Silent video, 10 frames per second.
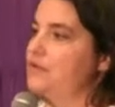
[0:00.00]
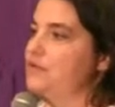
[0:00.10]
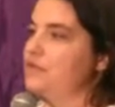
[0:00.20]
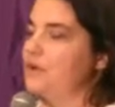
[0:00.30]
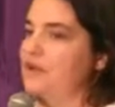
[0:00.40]

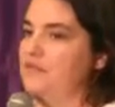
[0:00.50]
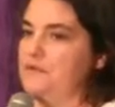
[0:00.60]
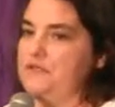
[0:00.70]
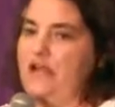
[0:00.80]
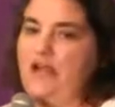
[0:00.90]
to donate
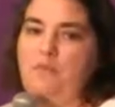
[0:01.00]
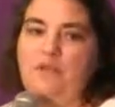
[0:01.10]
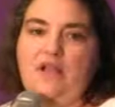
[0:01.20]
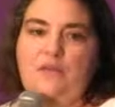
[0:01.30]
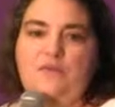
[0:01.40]
their time
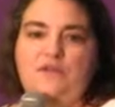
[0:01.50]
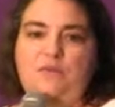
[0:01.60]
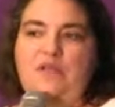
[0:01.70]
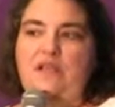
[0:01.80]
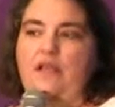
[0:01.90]
to come and
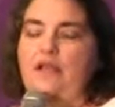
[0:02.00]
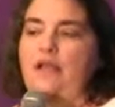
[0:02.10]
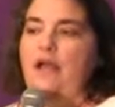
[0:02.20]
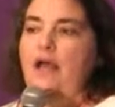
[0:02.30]
speak,